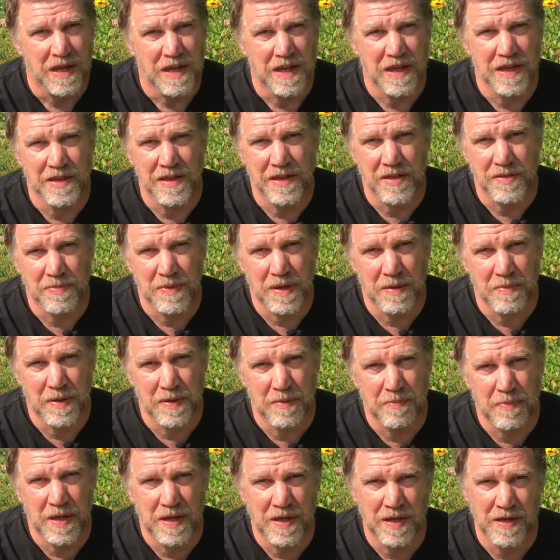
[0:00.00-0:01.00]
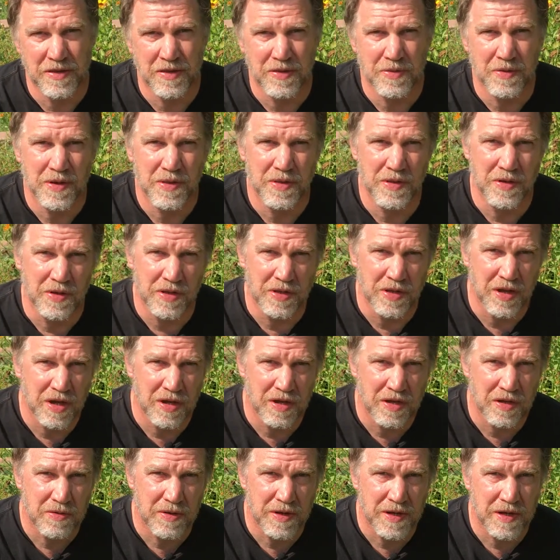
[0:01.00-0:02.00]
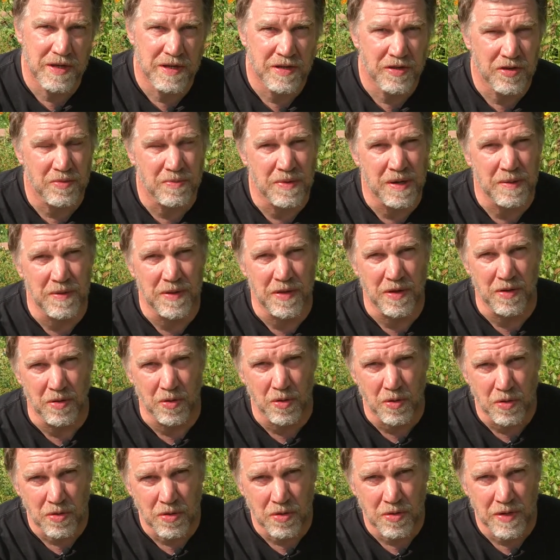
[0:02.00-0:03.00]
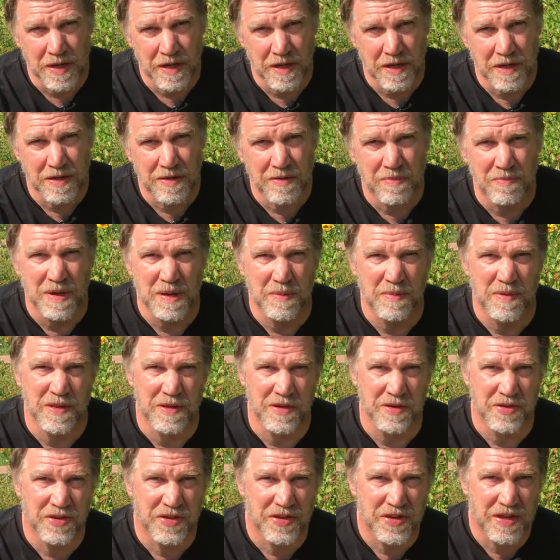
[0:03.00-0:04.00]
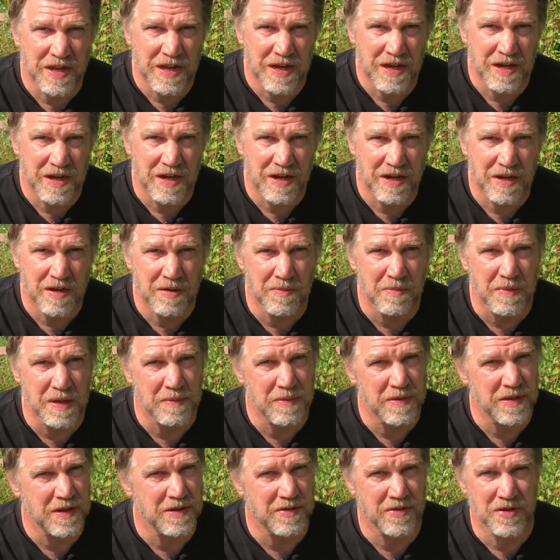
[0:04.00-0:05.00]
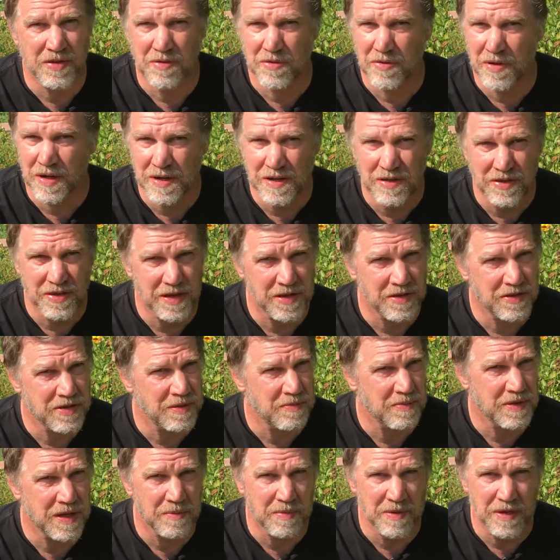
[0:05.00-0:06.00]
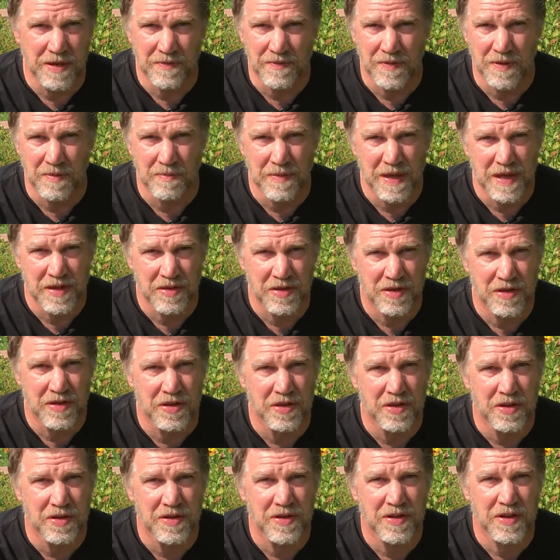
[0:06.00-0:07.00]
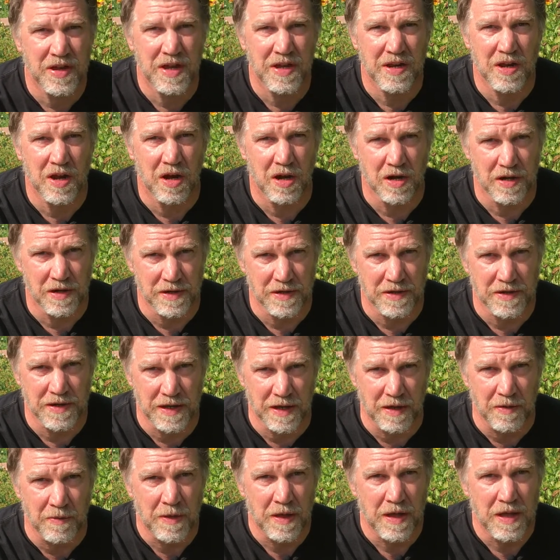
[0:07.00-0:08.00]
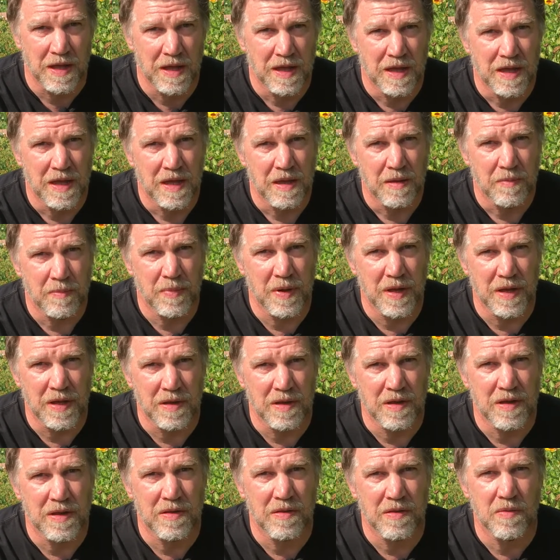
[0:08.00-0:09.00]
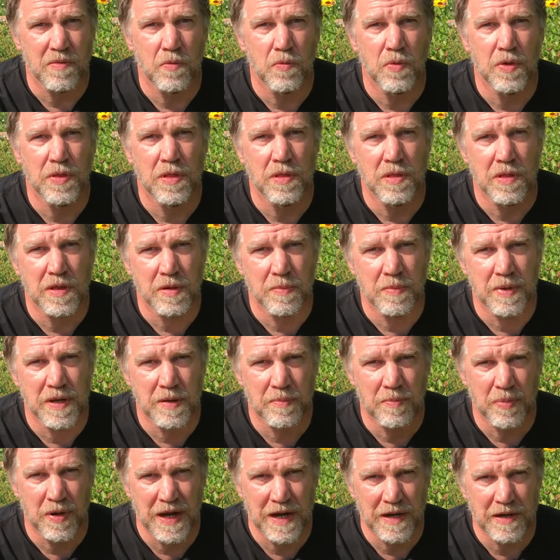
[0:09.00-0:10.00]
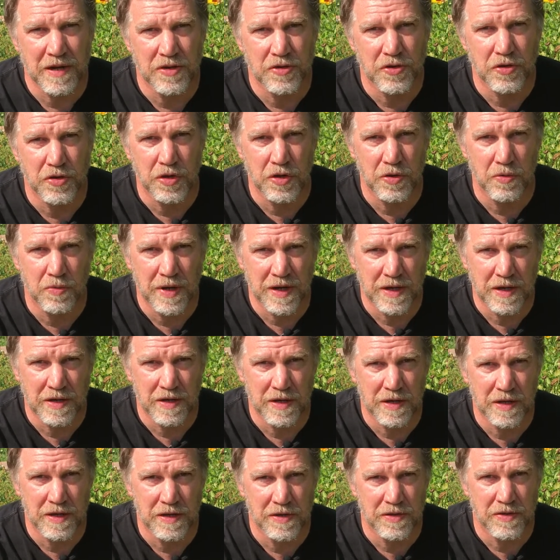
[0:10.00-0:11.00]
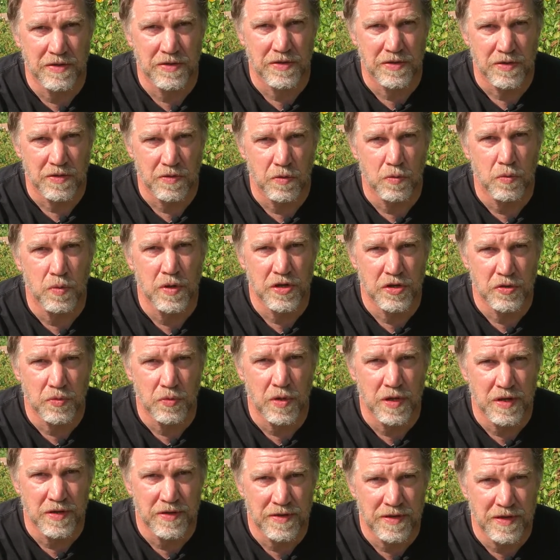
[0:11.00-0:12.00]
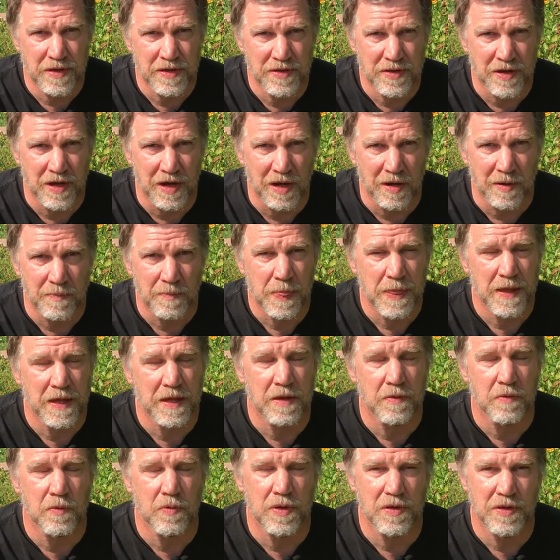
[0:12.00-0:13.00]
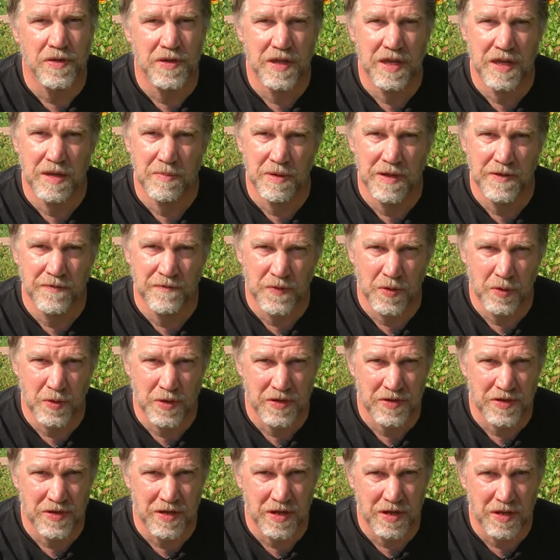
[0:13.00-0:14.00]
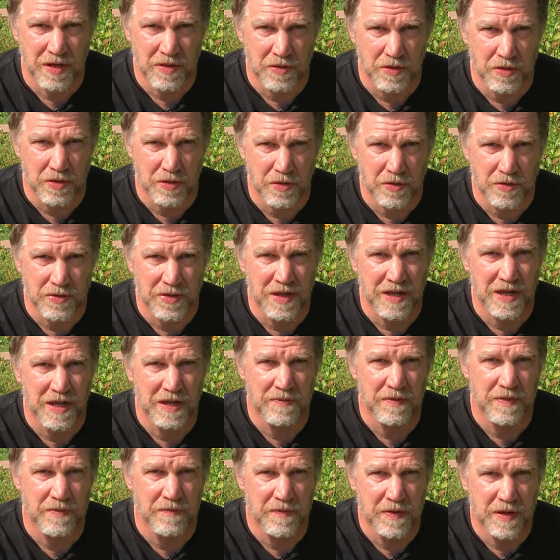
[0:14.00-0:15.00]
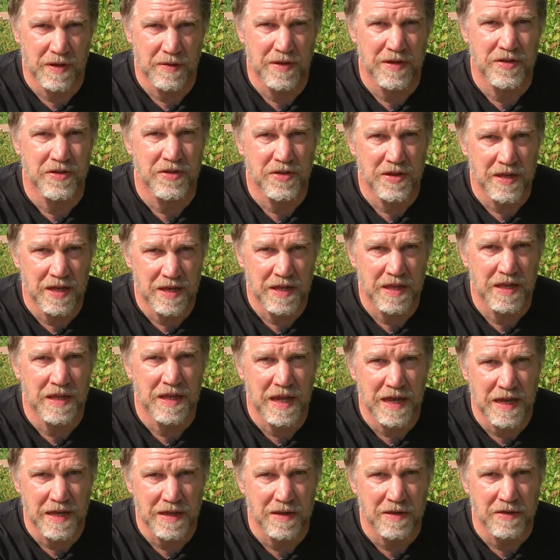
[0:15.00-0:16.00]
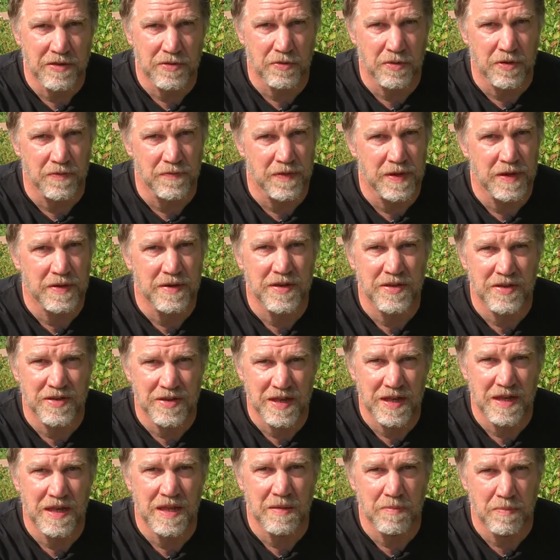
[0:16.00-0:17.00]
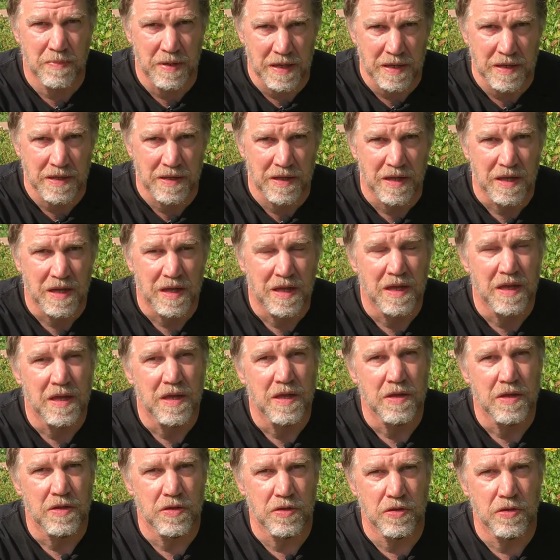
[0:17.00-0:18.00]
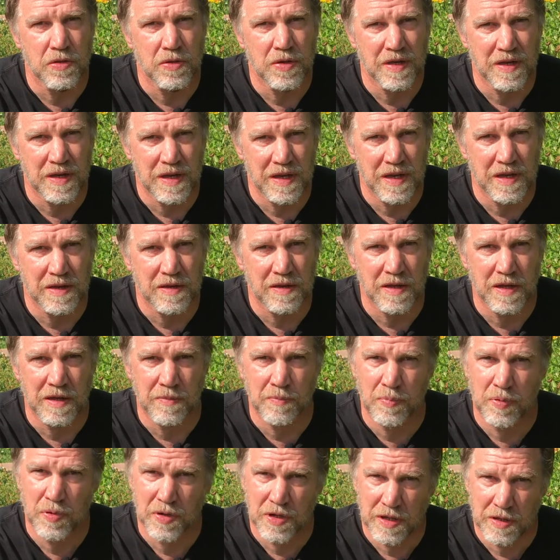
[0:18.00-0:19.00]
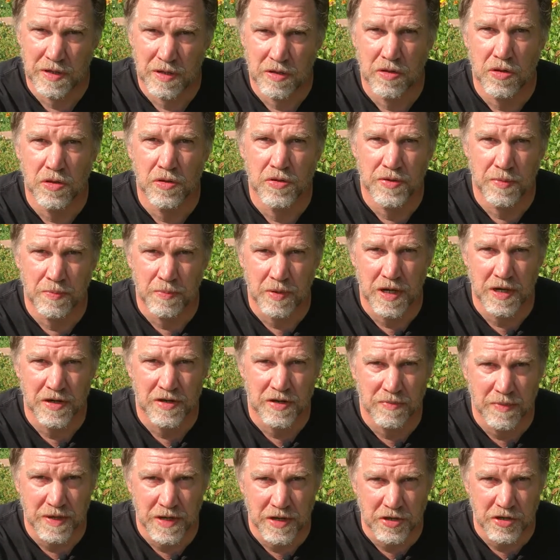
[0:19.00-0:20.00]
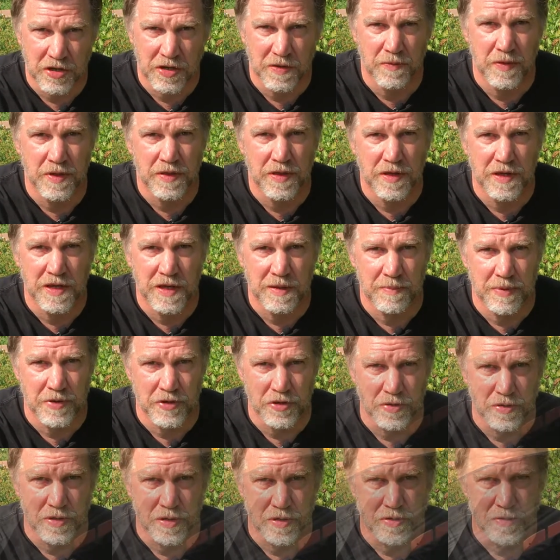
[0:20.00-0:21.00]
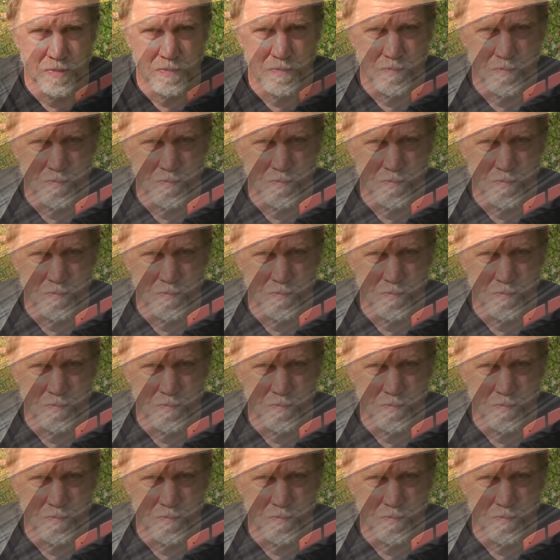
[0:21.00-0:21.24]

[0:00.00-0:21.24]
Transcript: And this may be because they're either young crickets or maybe they're old crickets, maybe they're scared, maybe they're trying to send some type of different message. You know, it's kind of hard to tell. But with a little bit of practice, you can recognize which ones these are. And once again, by focusing on those that have a very steady cadence or a very steady beat, you can get a pretty close approximation of what the temperature is.